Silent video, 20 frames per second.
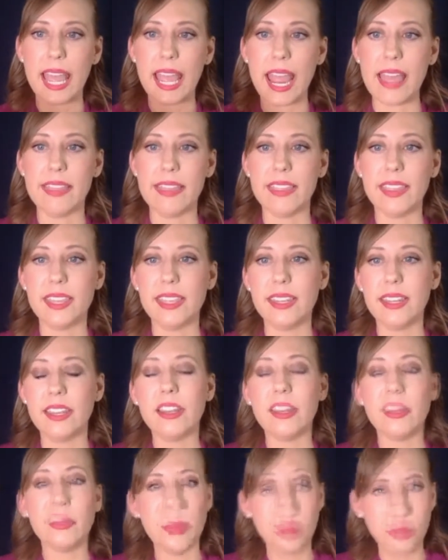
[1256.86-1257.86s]
And then
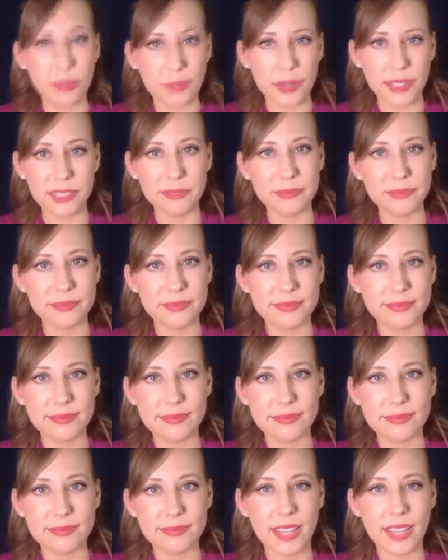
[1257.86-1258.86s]
number 3,
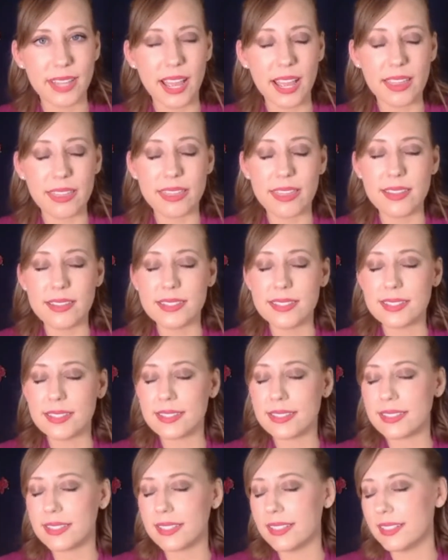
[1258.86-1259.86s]

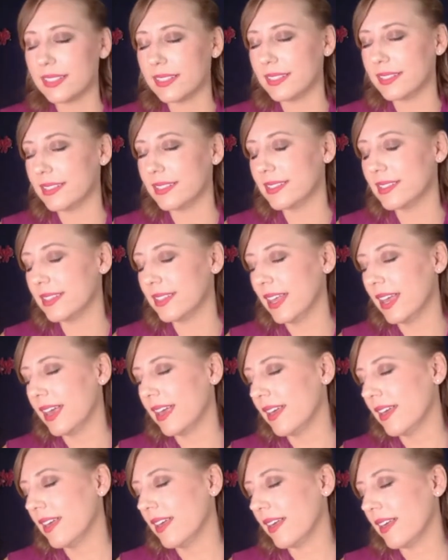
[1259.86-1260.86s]
this is
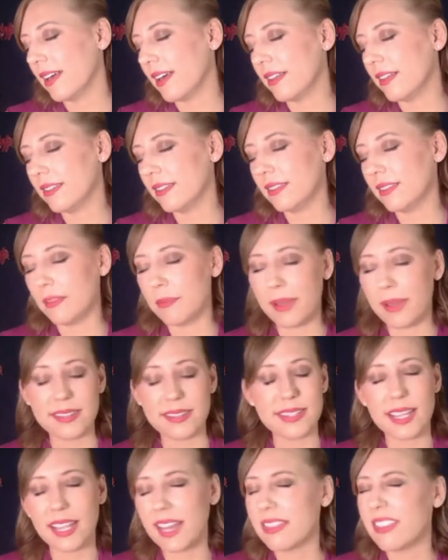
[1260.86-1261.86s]
the best
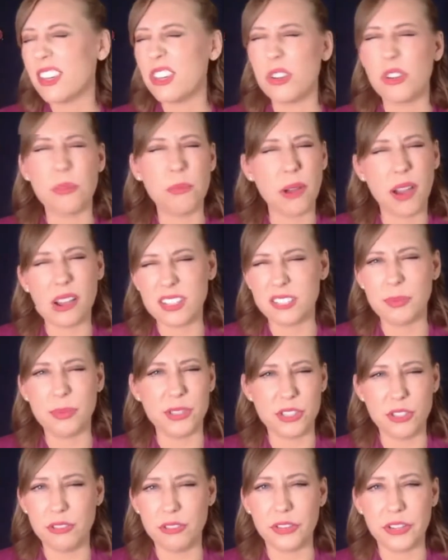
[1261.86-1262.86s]
thing I think you could possibly
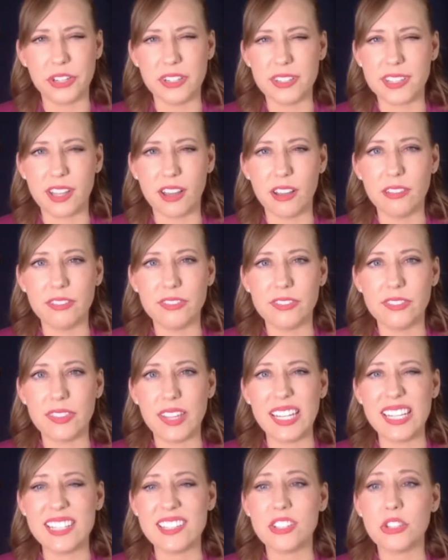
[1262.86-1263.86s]
do for yourself,
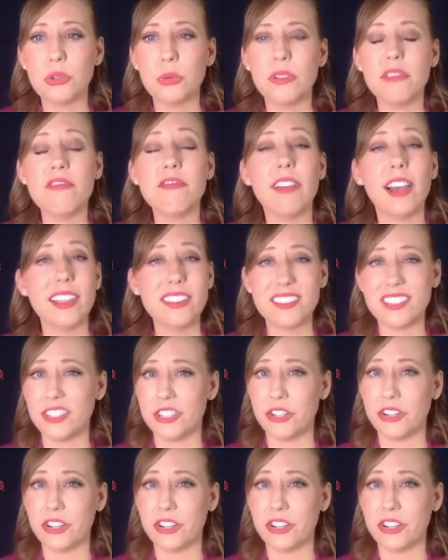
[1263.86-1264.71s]
and it's to invest in